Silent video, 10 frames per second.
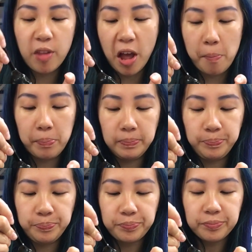yeah.
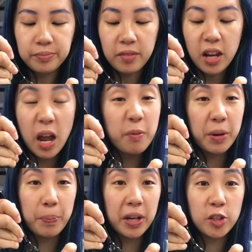I
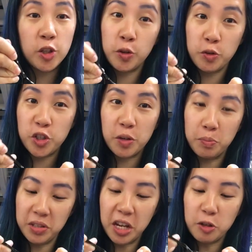might buy two
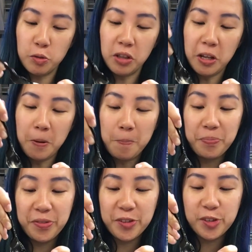gyms actually,
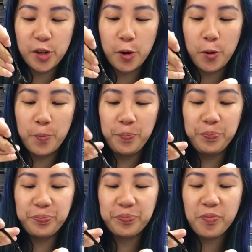so
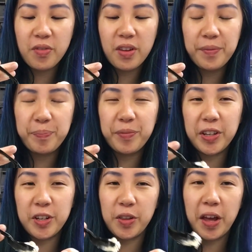I'm
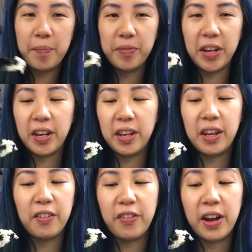gonna do that. And
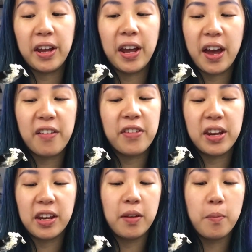if I have
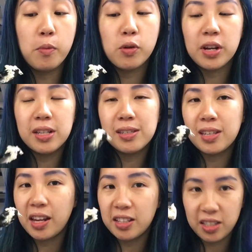any more
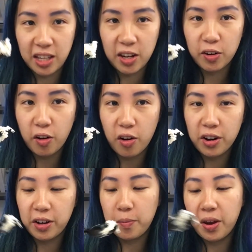insights later
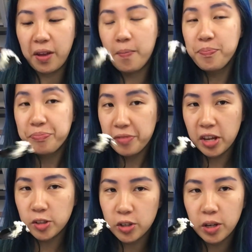on in my
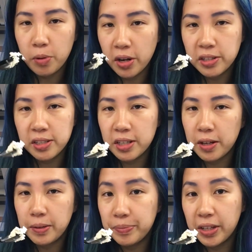custody process,
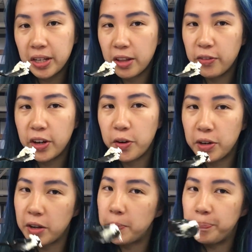I'll get another video
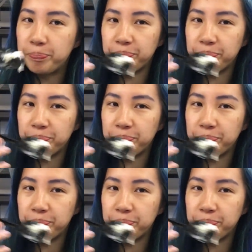and I'll